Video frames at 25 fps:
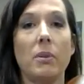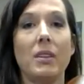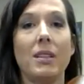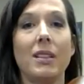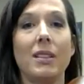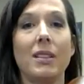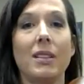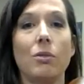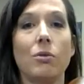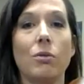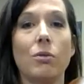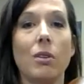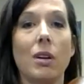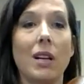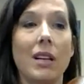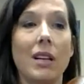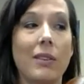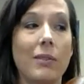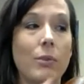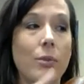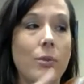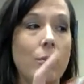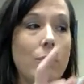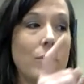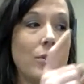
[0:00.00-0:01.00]
but then
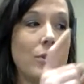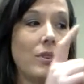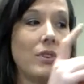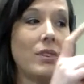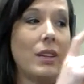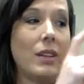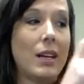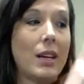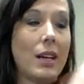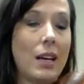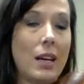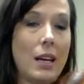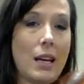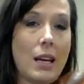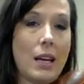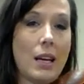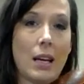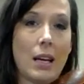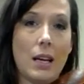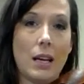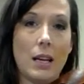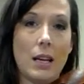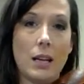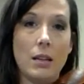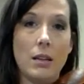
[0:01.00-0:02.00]
cross over to
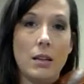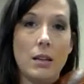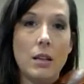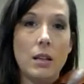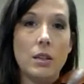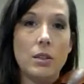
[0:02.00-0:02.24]
A.